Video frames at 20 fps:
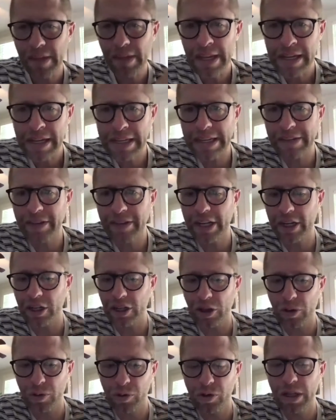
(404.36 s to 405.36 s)
even at a
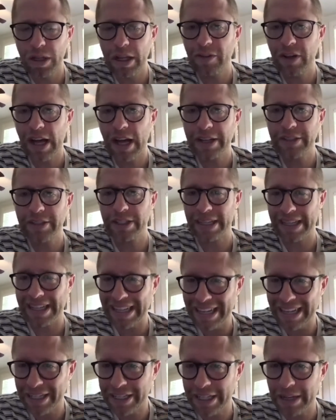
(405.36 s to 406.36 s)
local level, Isaac, in
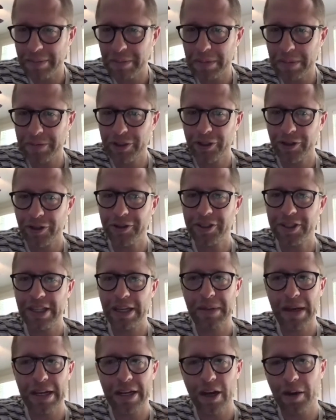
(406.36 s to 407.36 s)
a DMM church, they
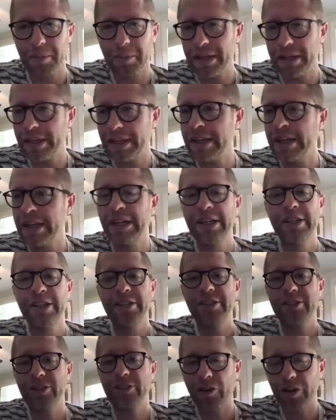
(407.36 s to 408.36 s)
may not be
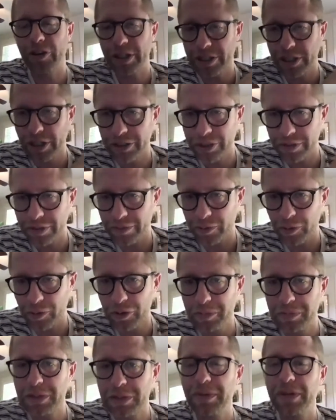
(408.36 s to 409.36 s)
starting tons of
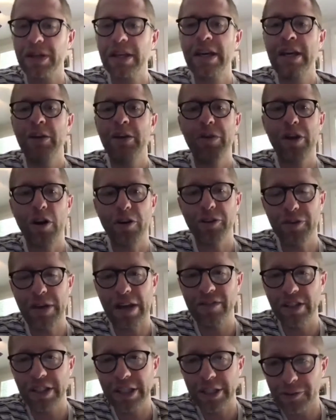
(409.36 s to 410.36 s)
groups, but we also
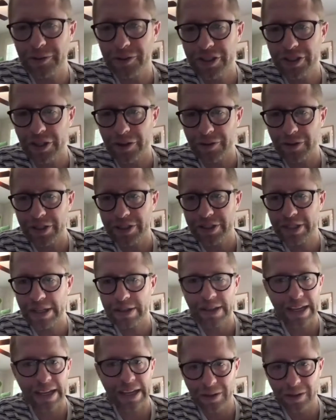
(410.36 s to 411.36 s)
have leaders that are
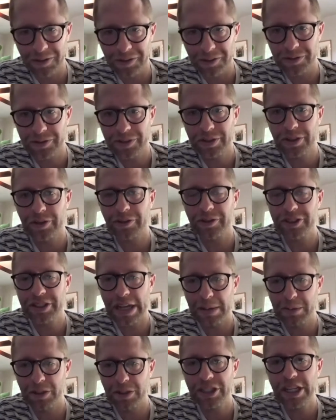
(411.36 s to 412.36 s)
like elders that are
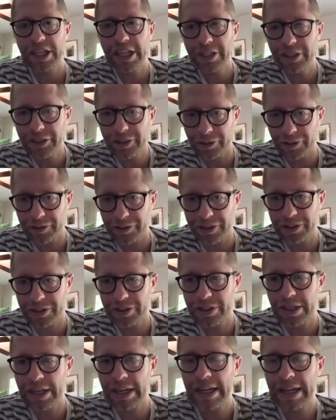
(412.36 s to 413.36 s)
established in
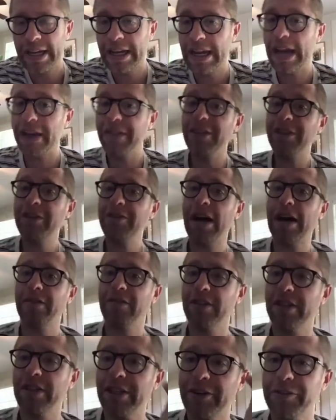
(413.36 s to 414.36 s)
churches. And then you have
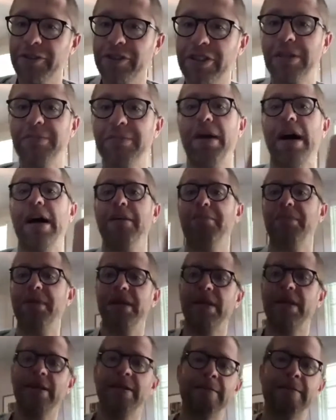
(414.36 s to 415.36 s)
leaders that might
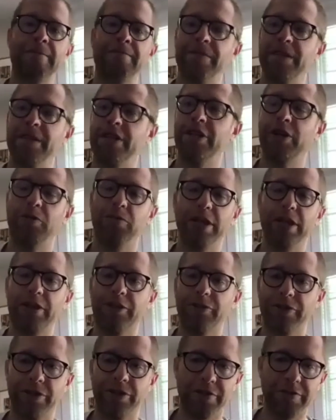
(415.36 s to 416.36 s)
be, you know,
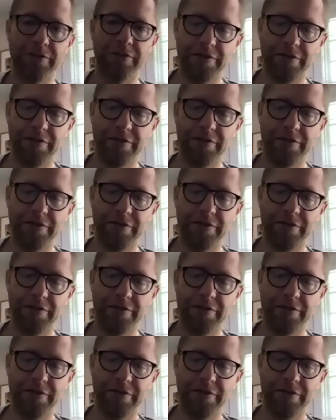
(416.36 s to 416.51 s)
leaders of